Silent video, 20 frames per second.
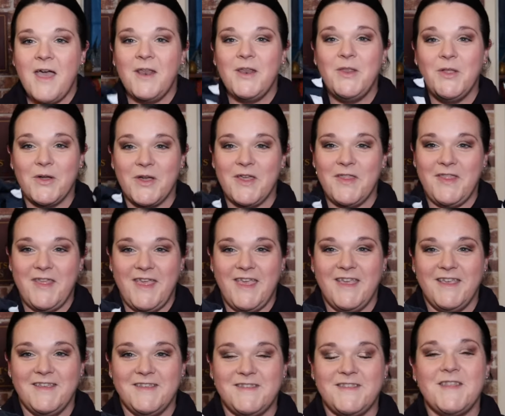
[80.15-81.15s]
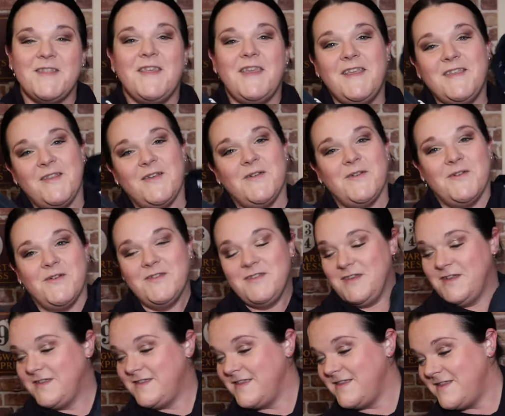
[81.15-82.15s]
look at these. These are
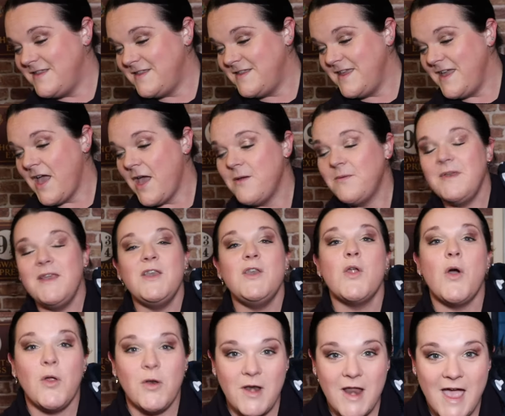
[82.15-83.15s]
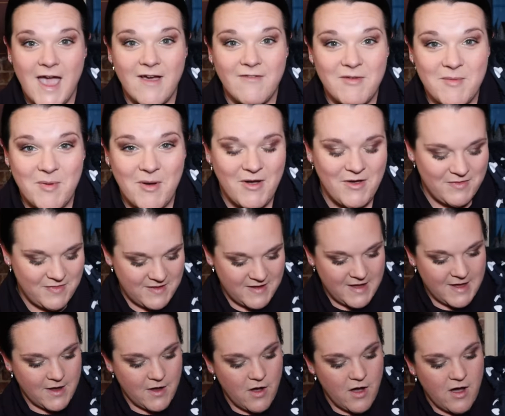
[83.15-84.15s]
gorgeous. This is the only non-Harry Potter thing
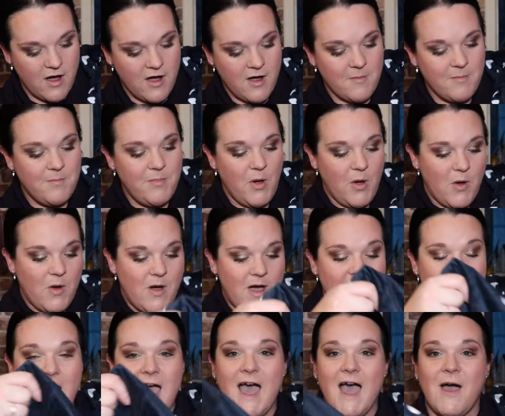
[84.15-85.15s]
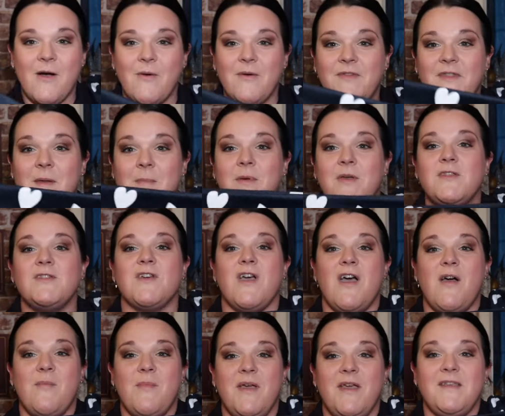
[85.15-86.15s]
I got, but how they're
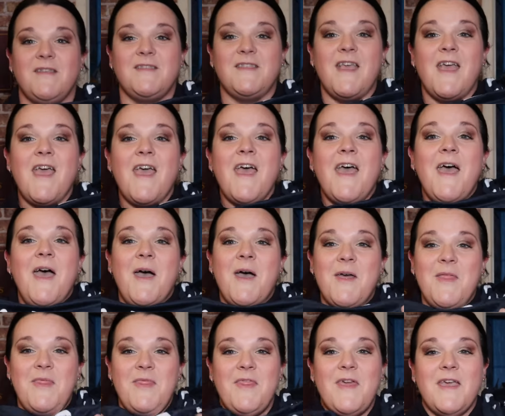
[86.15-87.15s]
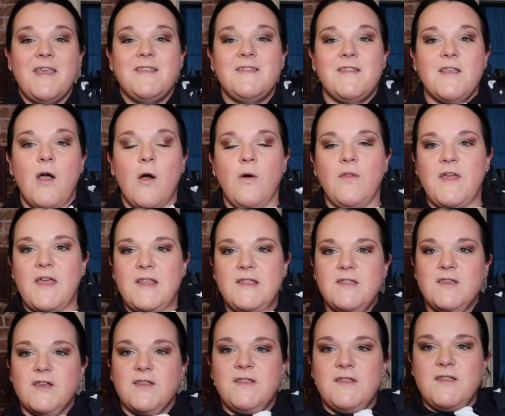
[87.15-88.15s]
pyjamas. And they're, oh, they're
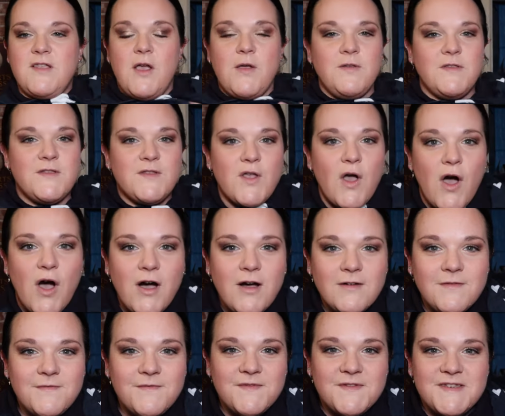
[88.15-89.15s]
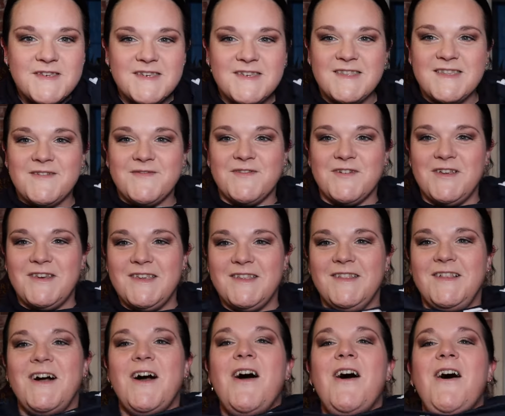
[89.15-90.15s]
just so soft and they've got
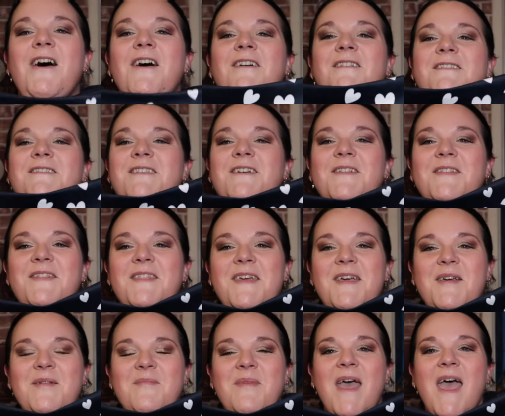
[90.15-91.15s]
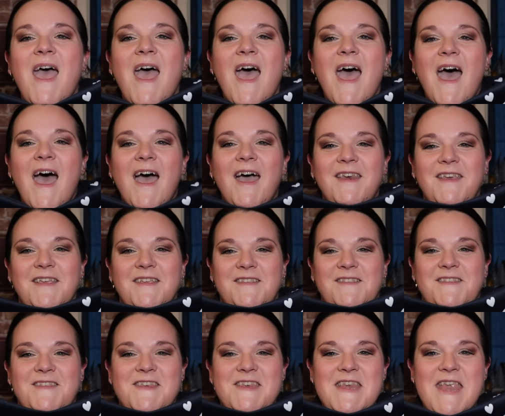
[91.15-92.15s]
little hearts on them. And
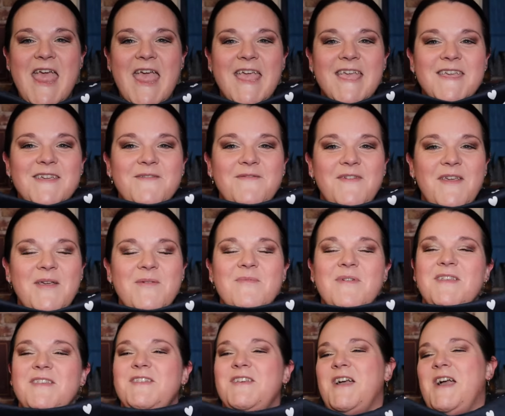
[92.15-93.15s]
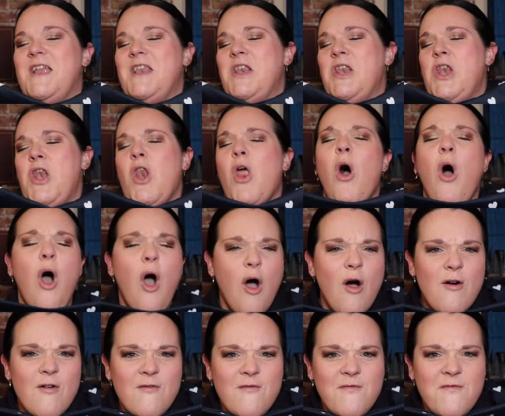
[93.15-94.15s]
it's navy, which I
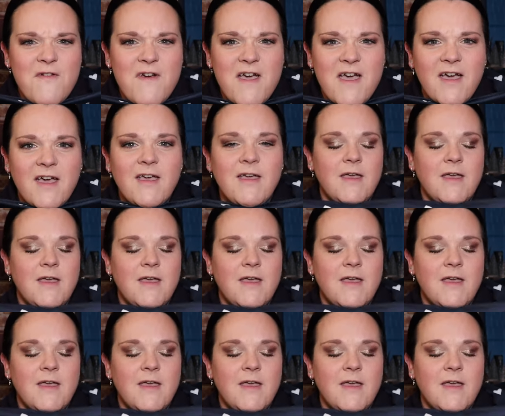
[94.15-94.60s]
love.